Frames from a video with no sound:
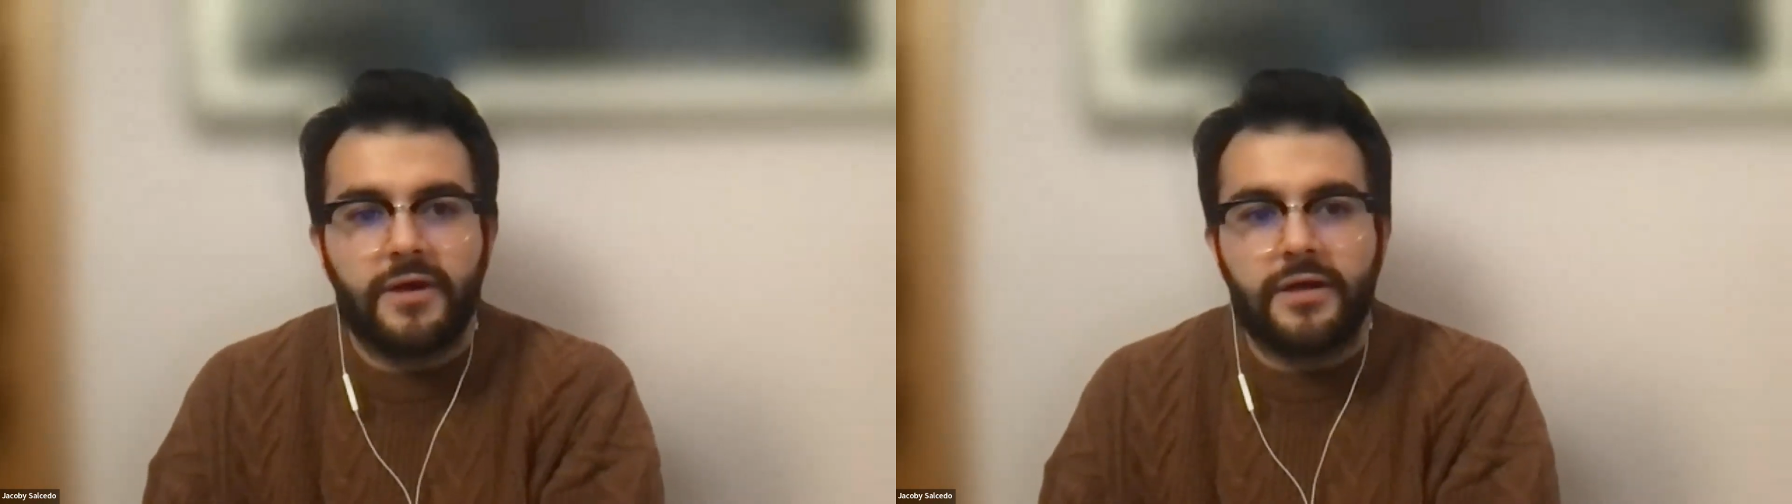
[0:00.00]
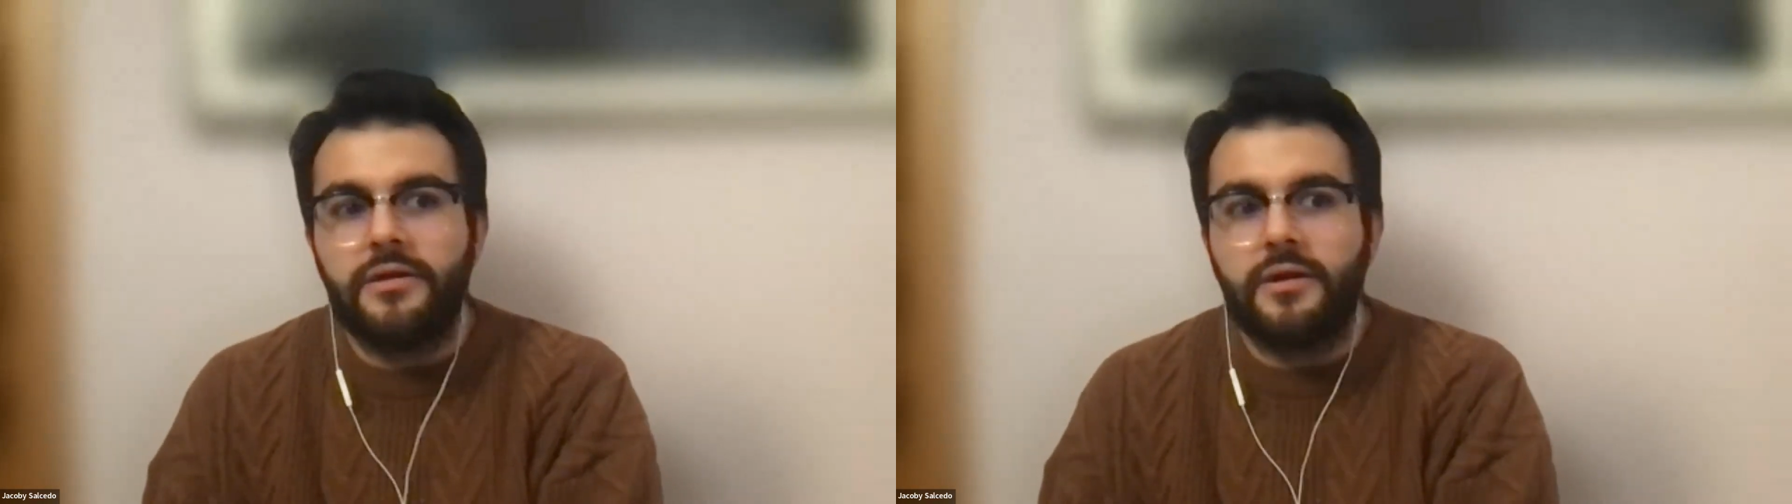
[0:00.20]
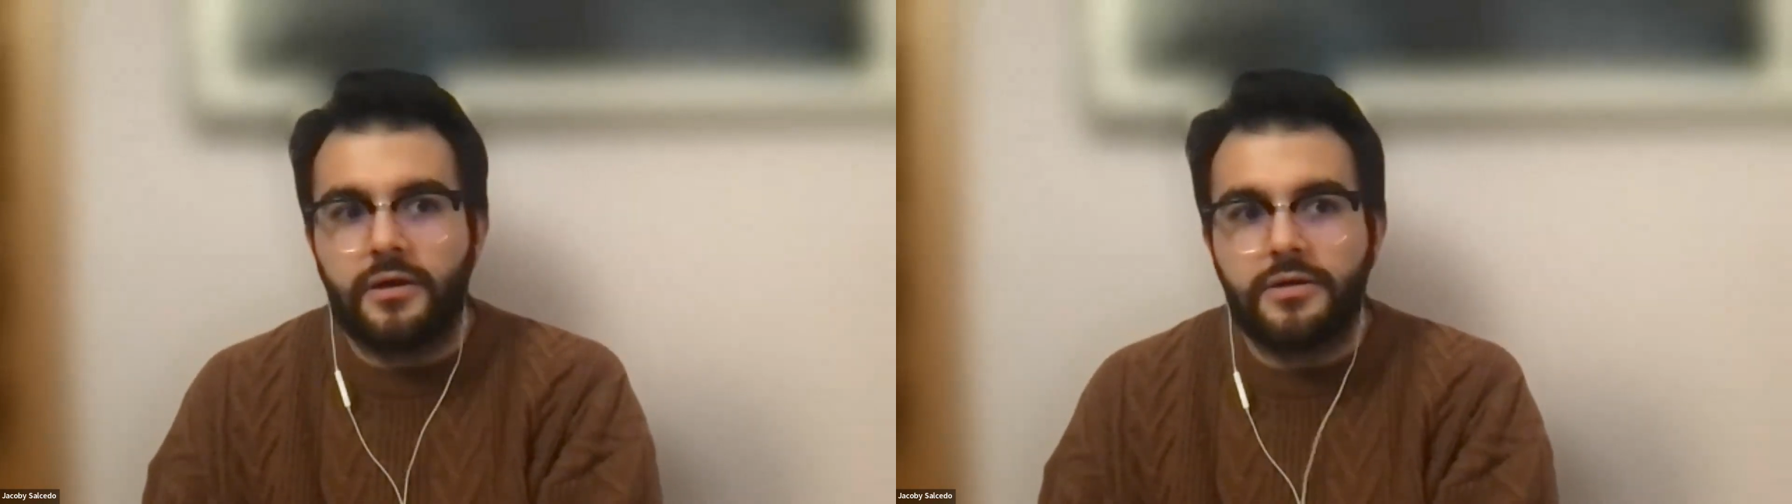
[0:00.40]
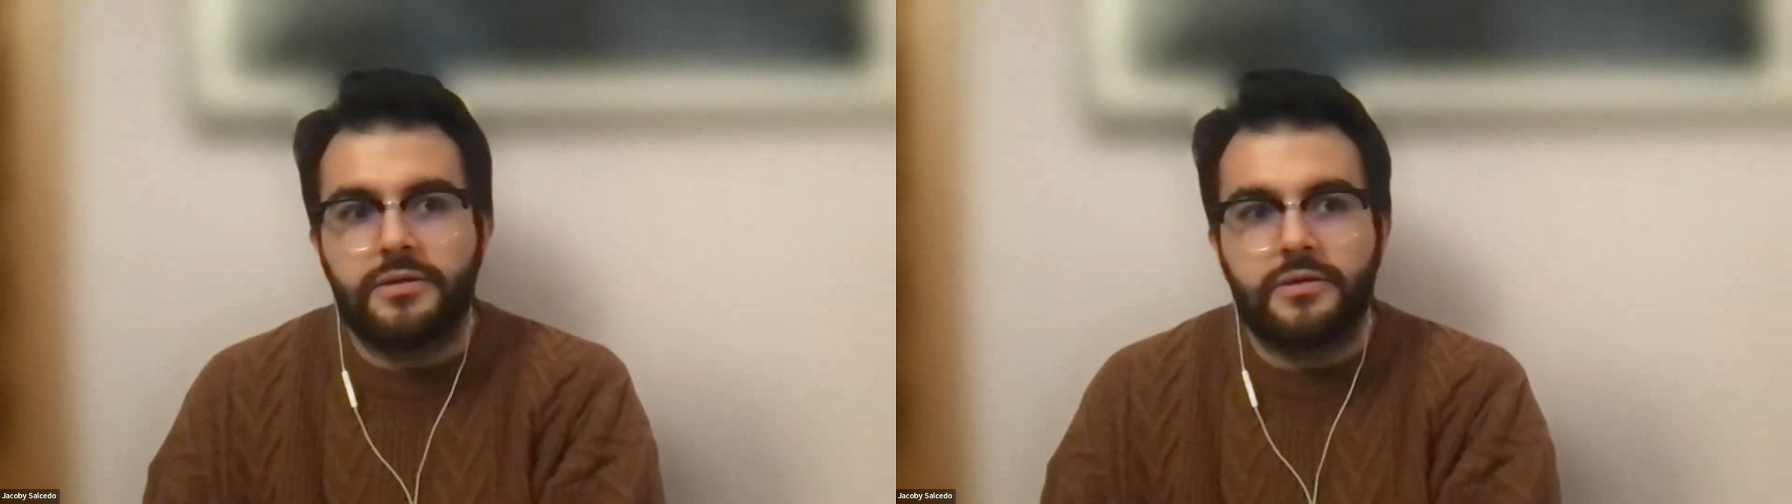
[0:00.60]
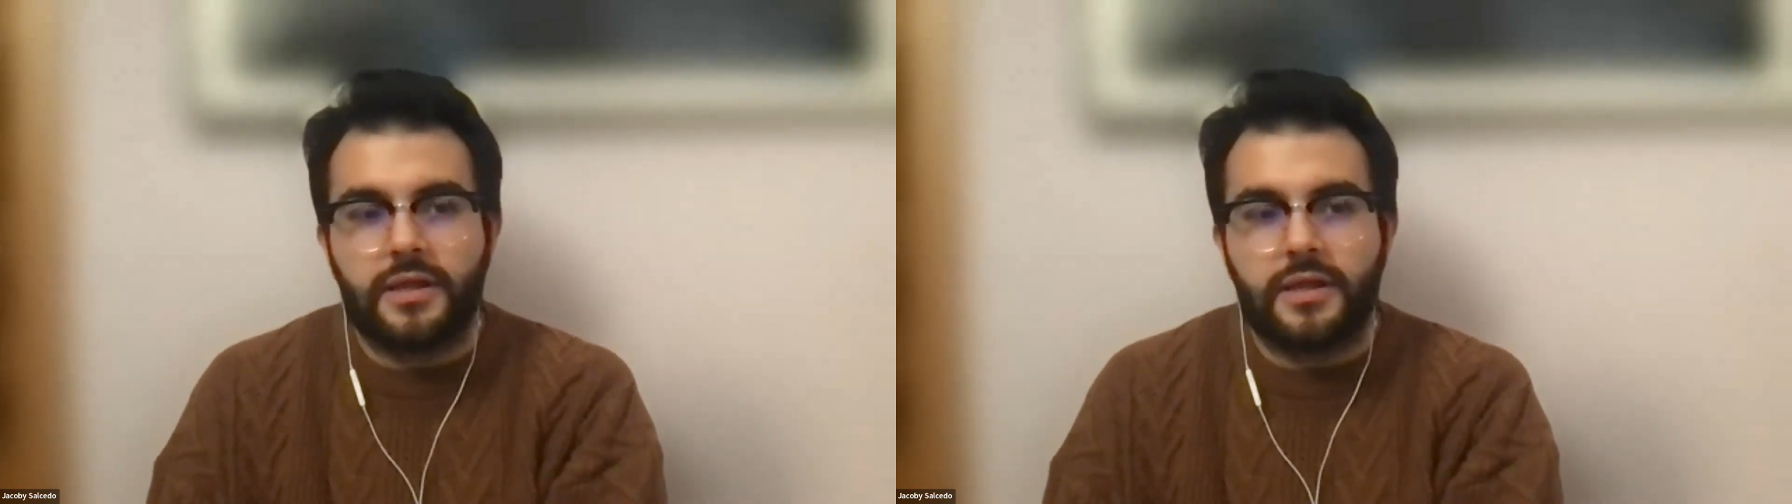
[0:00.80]
I
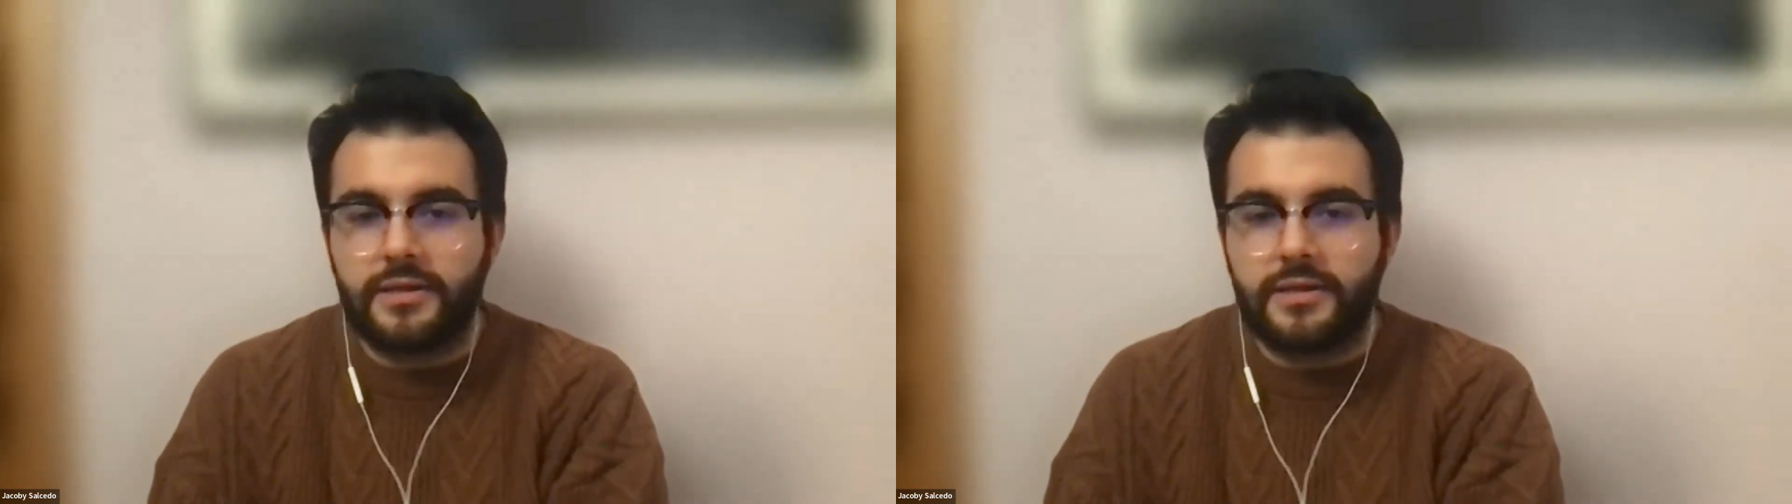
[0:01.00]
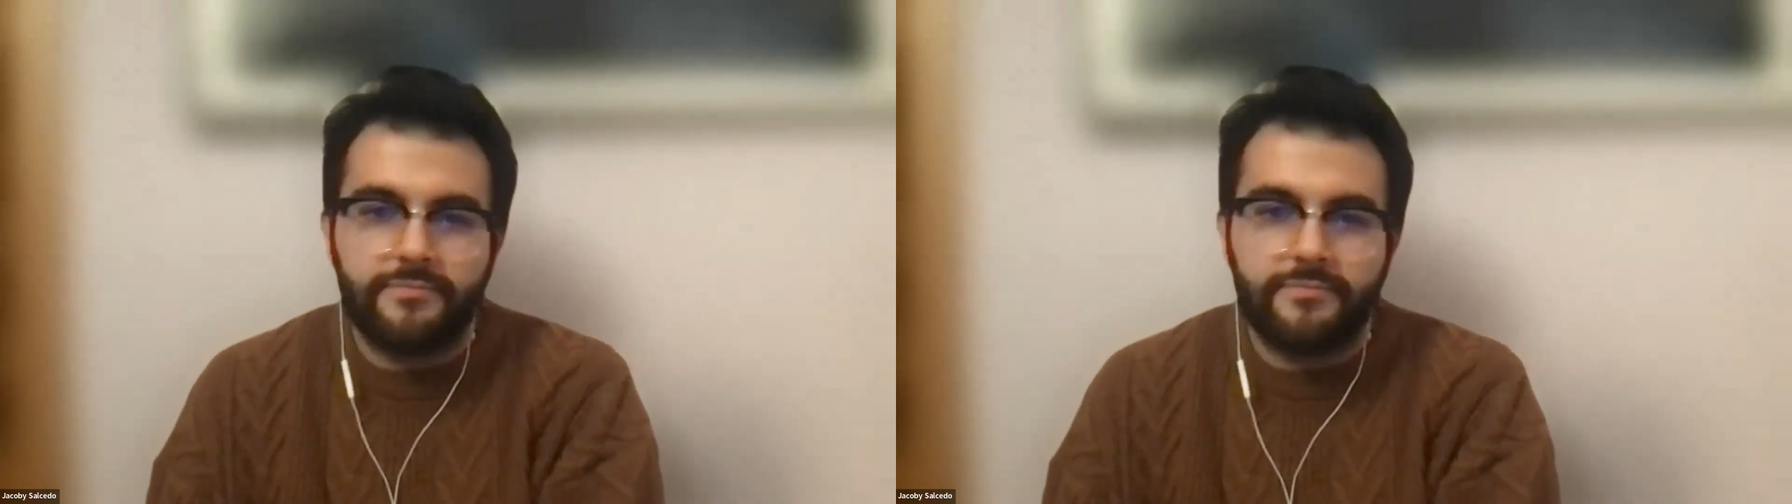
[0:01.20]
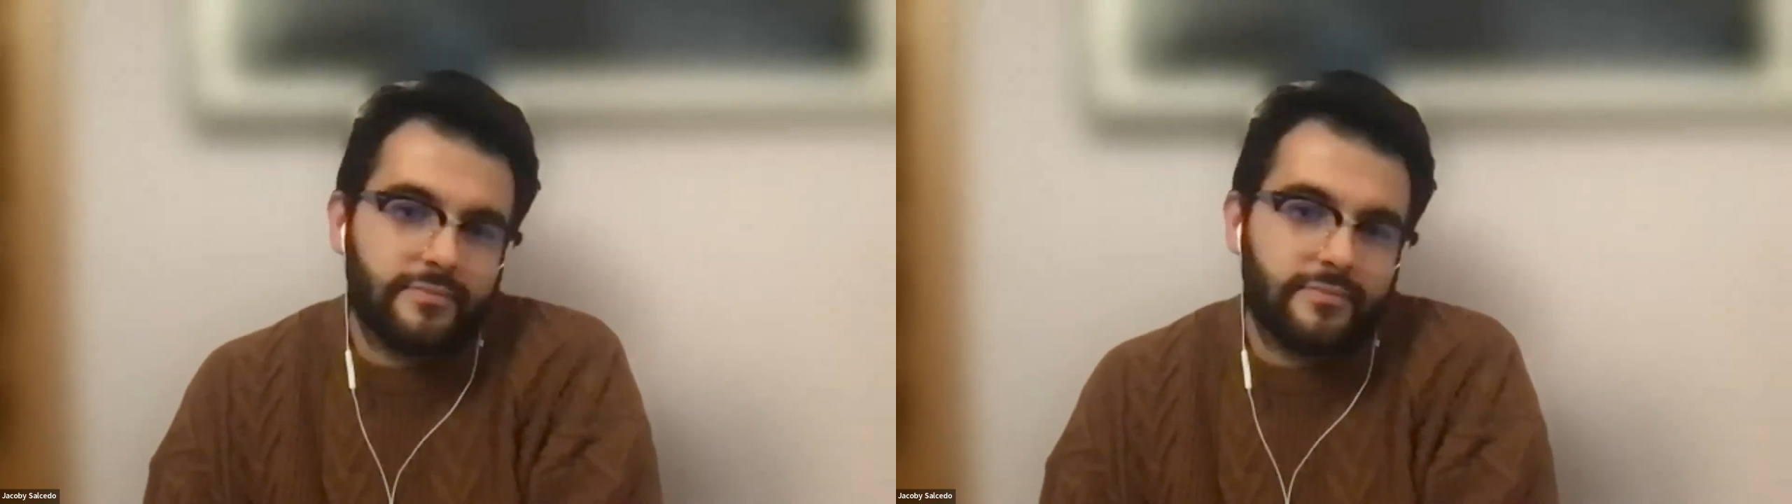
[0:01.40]
also like,